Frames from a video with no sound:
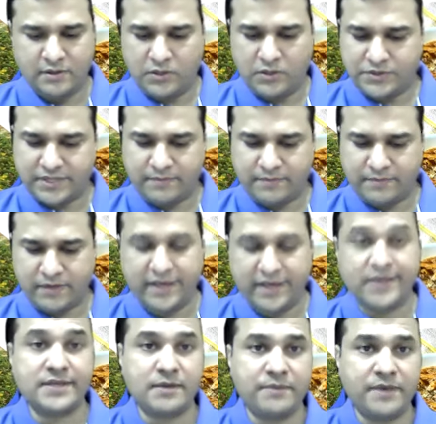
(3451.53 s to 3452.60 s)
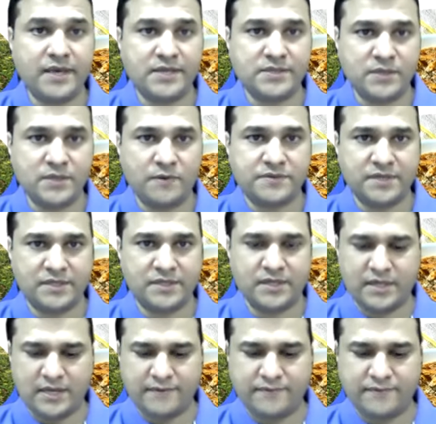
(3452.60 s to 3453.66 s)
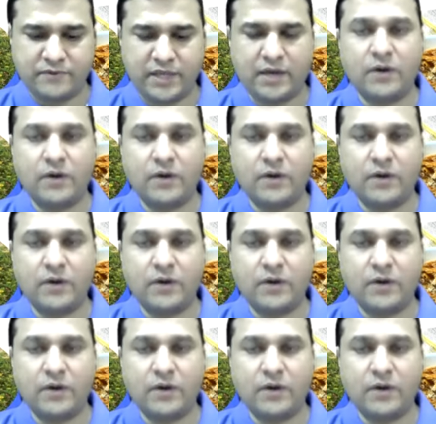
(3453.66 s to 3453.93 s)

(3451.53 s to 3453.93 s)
hosted by SRBS of Southern California